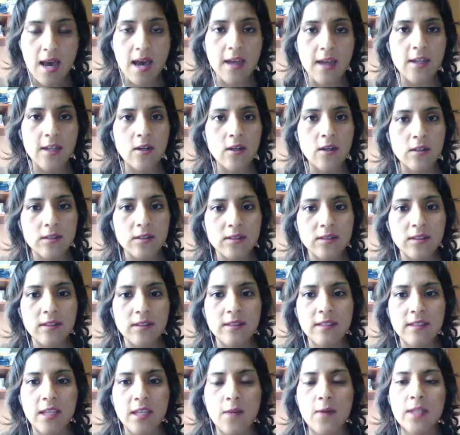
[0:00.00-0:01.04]
and also
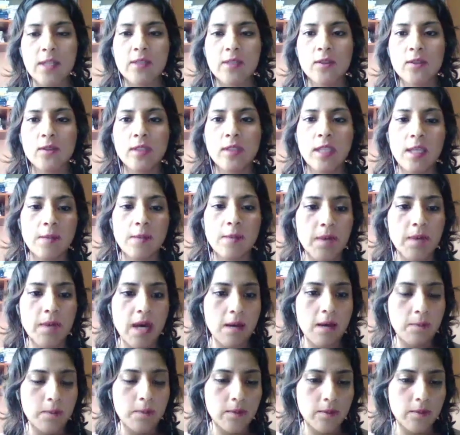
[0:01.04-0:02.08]
they want to keep
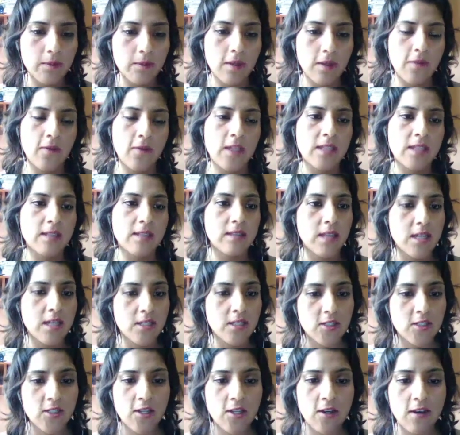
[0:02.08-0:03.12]
up with the
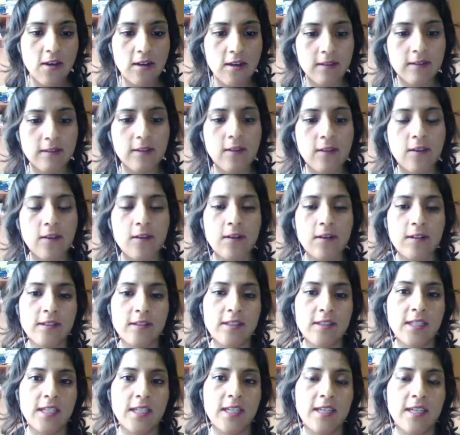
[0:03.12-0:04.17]
session or
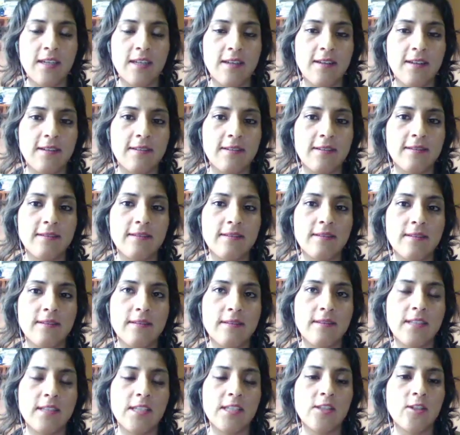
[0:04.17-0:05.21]
the
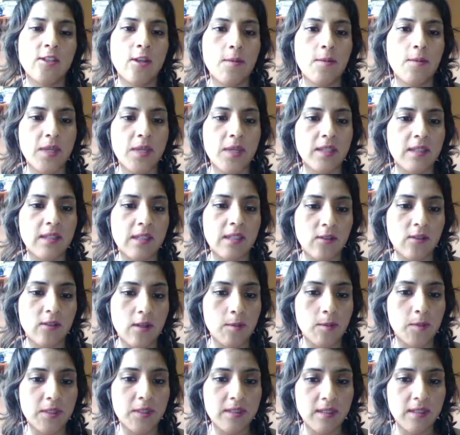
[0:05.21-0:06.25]
topic that you
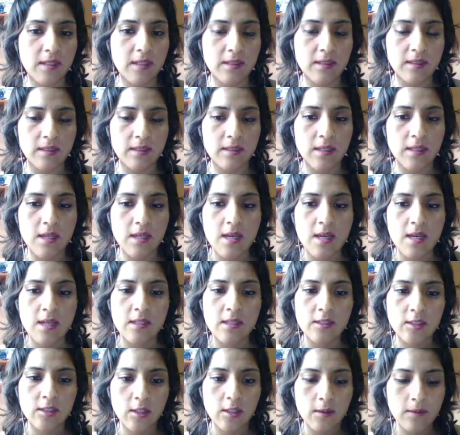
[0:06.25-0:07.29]
are presented.
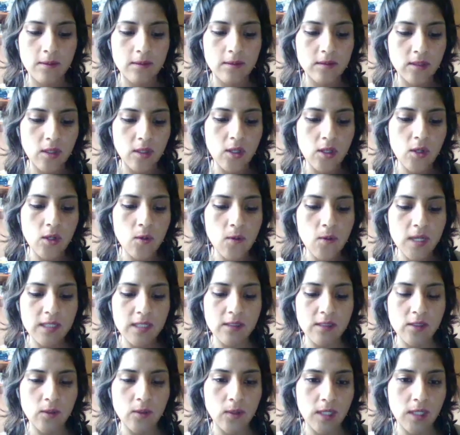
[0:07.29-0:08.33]
So you
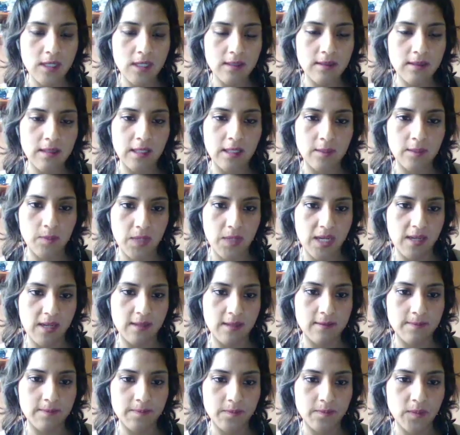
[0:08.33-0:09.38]
want to ease that
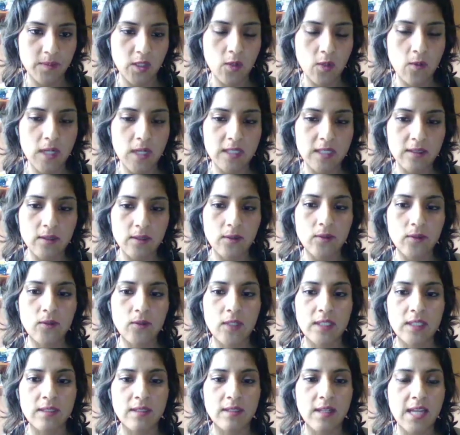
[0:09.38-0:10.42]
pain. You want to
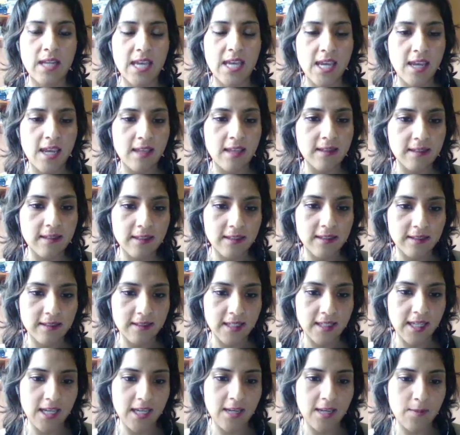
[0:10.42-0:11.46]
translate
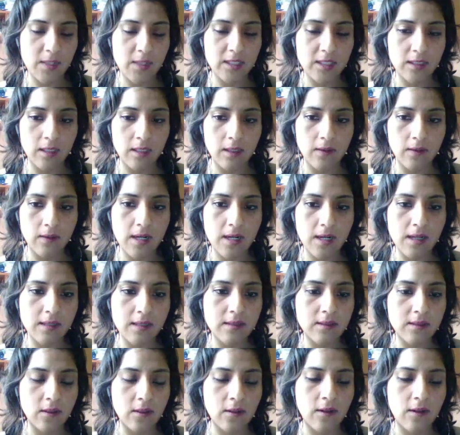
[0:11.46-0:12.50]
the
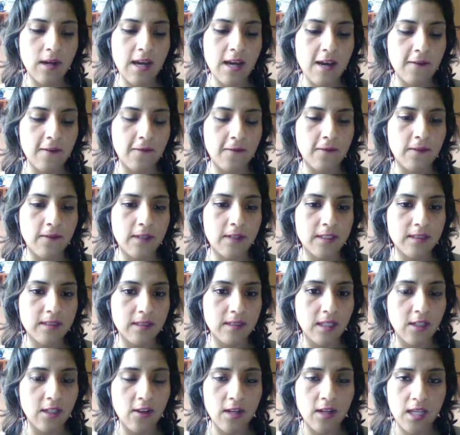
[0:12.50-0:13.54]
materials or have
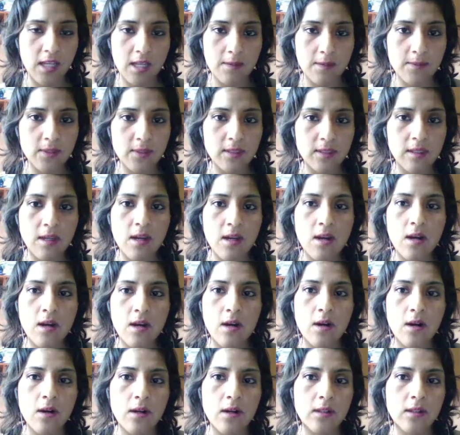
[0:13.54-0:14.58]
synonyms
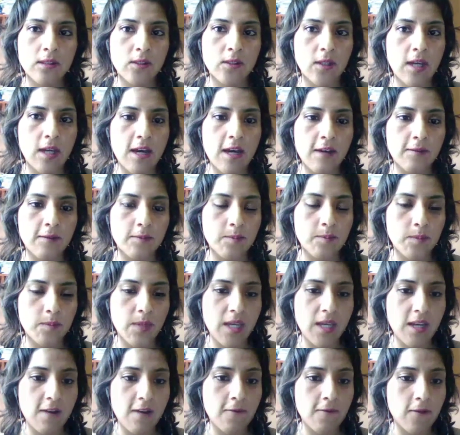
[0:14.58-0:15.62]
or to have
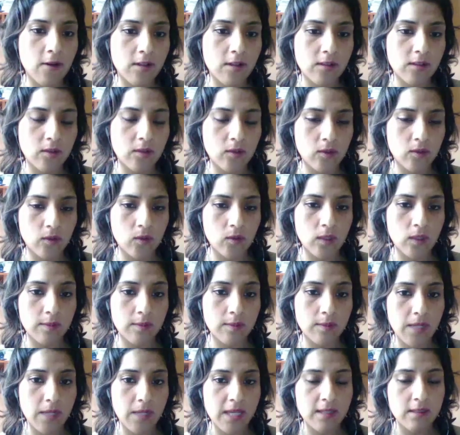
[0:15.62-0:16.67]
metaphors to
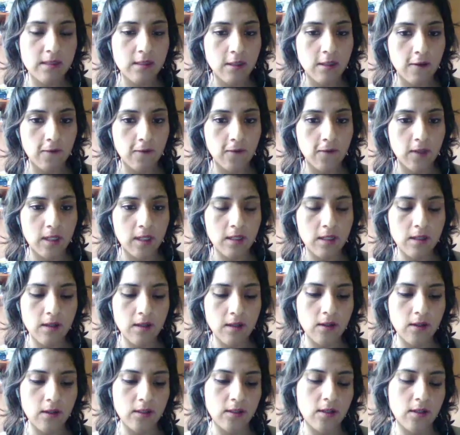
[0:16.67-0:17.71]
explain something
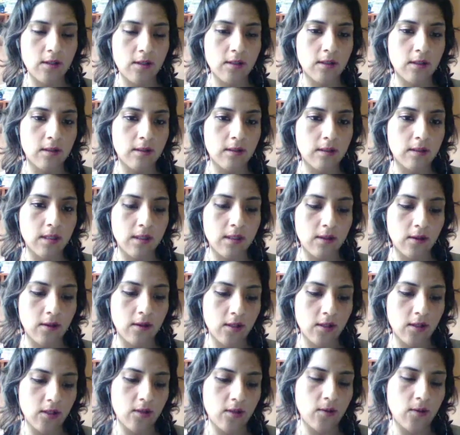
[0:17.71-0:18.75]
on
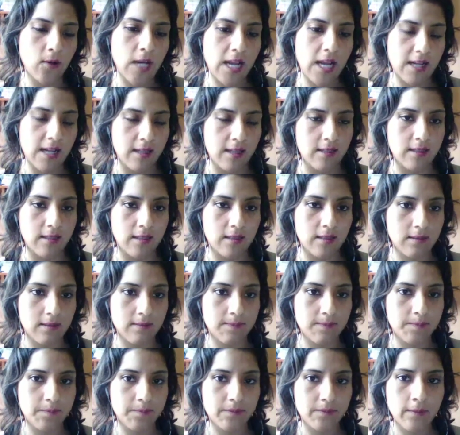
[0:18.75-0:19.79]
your reality.
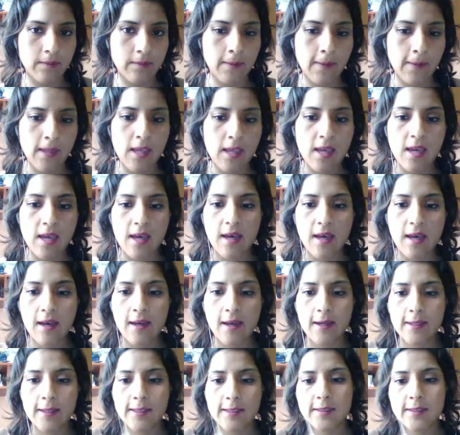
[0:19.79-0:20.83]

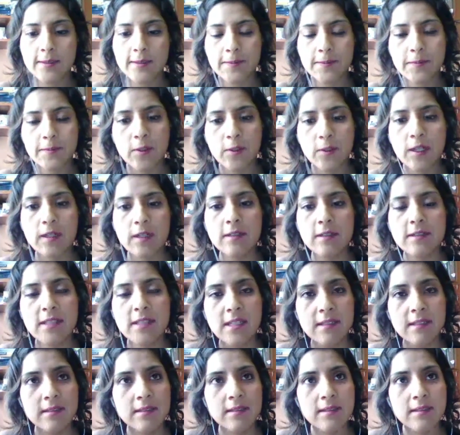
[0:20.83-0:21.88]
And well,
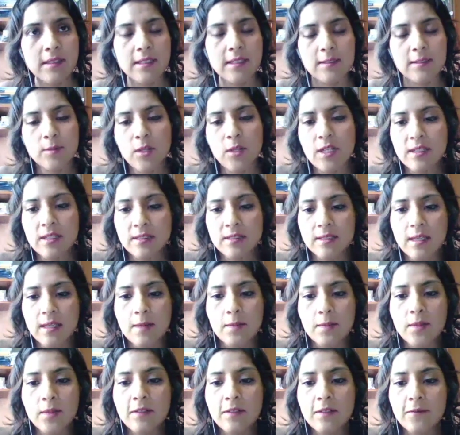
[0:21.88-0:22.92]
just a small
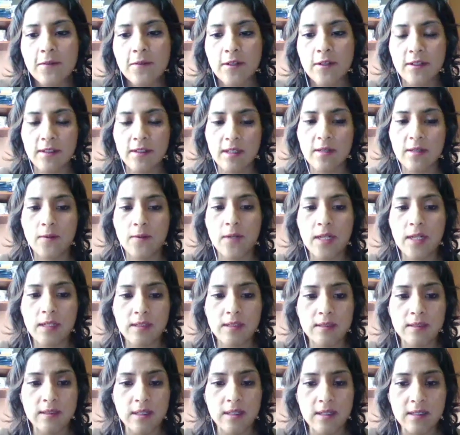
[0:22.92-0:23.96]
example for the
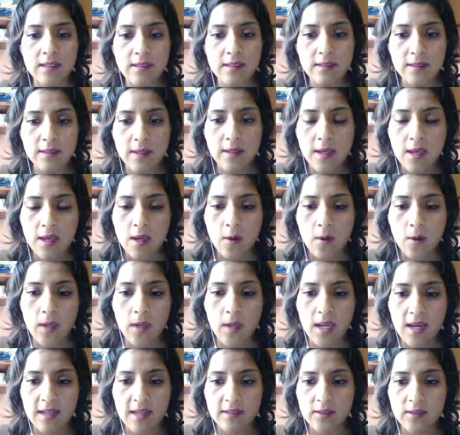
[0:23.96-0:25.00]
Rails girls,
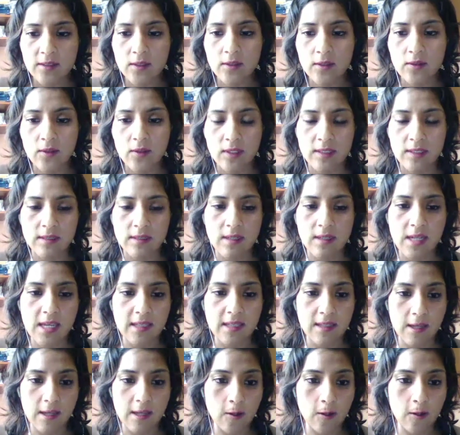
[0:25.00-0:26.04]
we had to
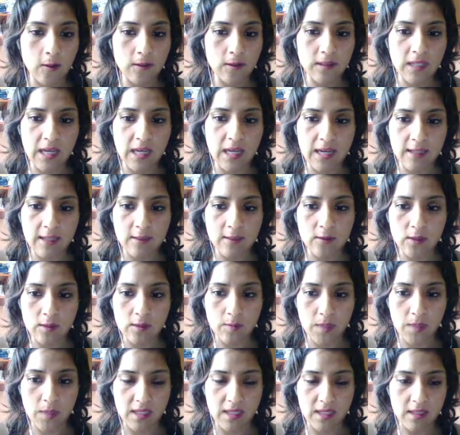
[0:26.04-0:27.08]
translate the whole guide to
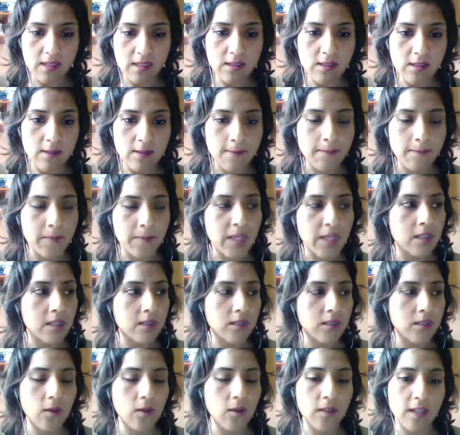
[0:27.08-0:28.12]
Spanish.
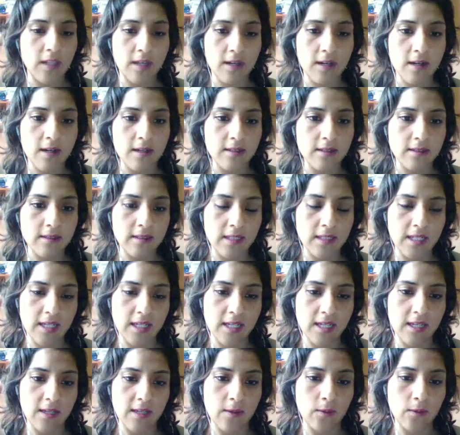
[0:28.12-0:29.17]
so the girls
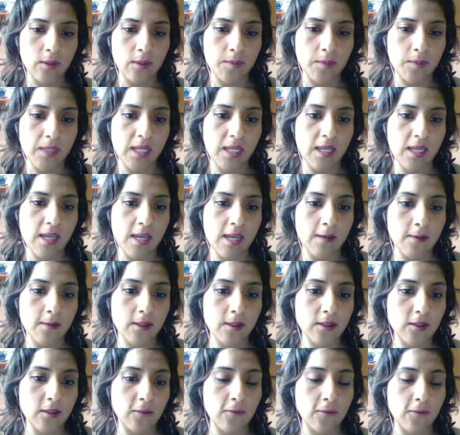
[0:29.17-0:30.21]
would be
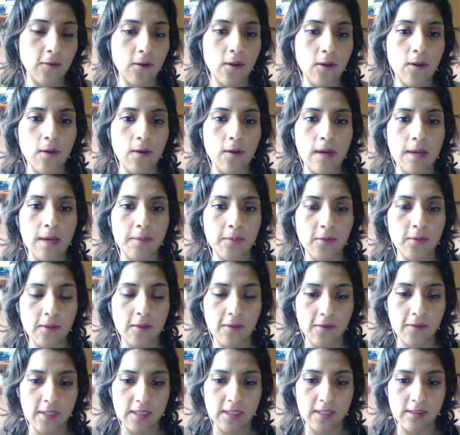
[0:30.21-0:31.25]
able to follow up
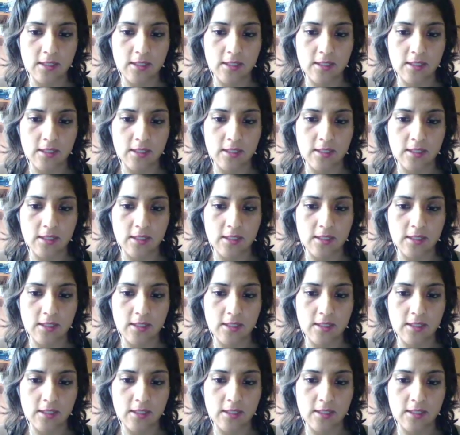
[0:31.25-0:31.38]
with the